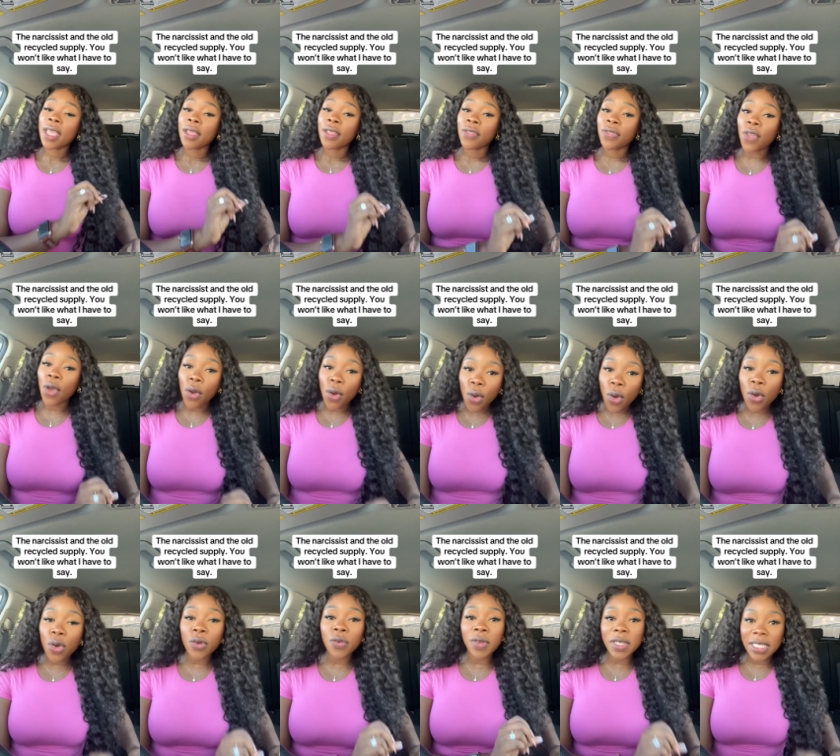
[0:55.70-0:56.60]
the
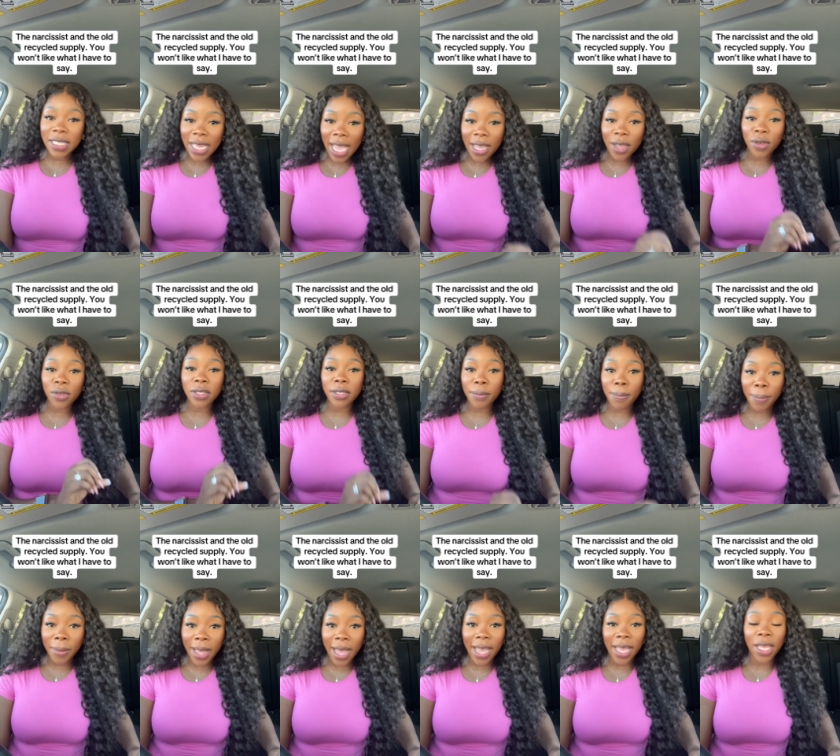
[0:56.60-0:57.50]
old recycled
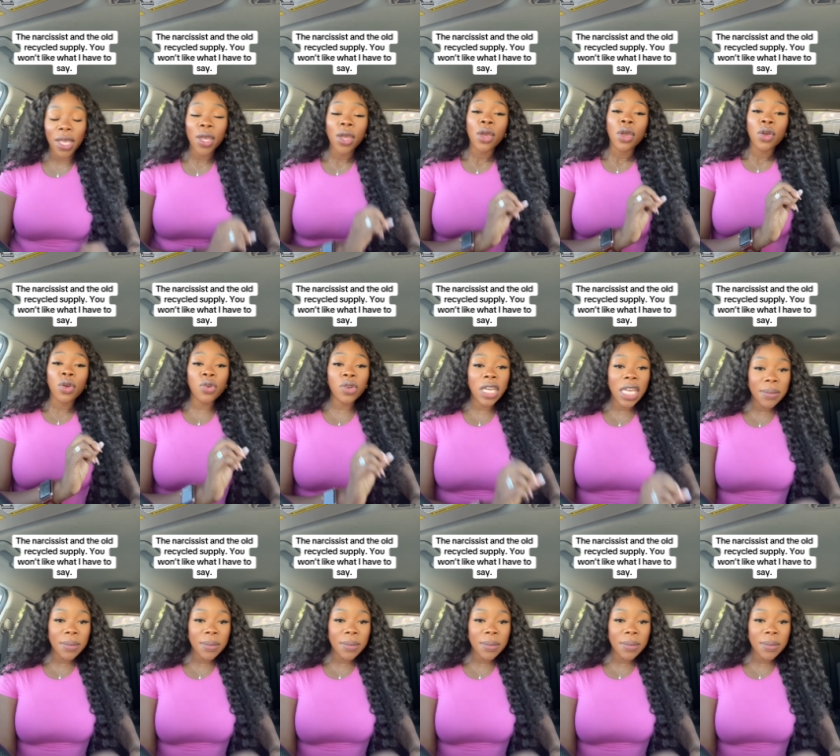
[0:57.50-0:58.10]
supply who